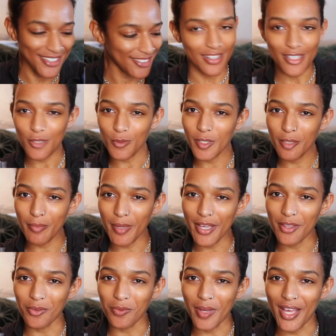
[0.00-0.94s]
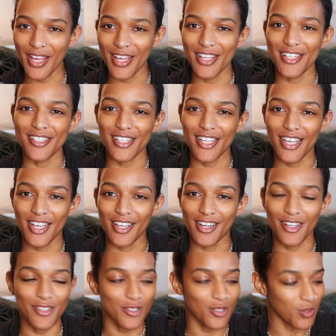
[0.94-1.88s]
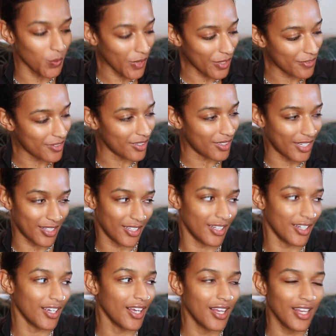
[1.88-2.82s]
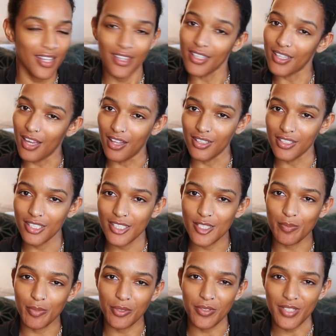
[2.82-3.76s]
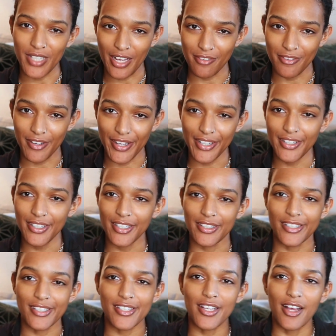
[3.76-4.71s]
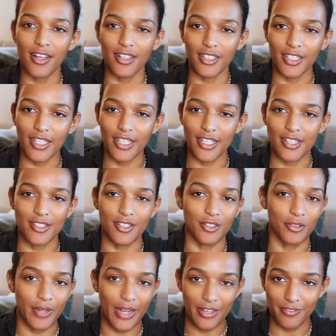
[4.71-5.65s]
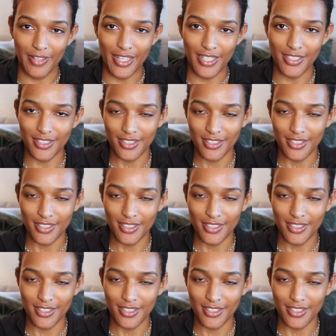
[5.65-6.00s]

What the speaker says: This one, by the way, is in Swift leather. The color is blue sapphire and this color is graphite.